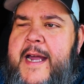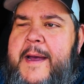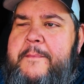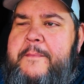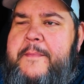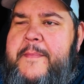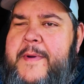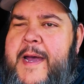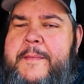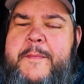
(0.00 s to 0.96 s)

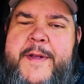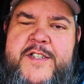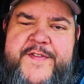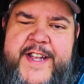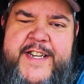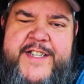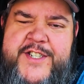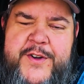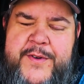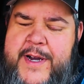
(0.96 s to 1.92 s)
I'm in Pennsylvania,
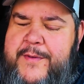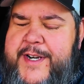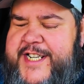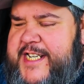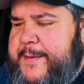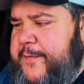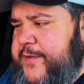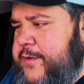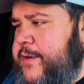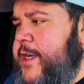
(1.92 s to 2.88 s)
so I want to get cheaper
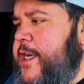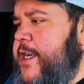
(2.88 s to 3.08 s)
fuel.